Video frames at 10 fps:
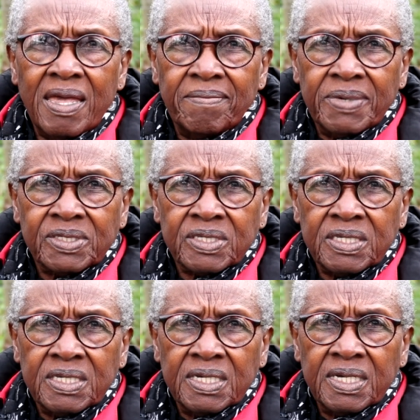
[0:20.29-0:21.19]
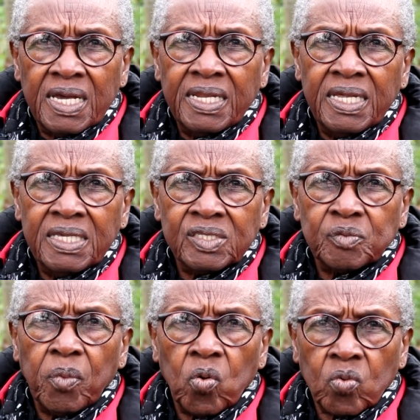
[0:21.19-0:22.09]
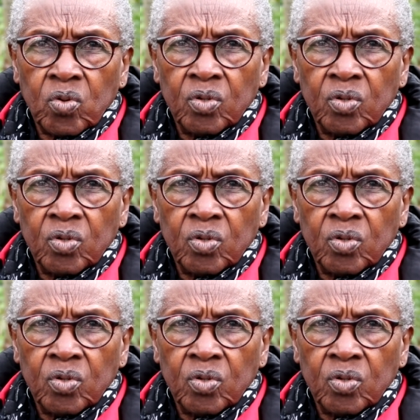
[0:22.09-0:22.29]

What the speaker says: embassy, and he spoke.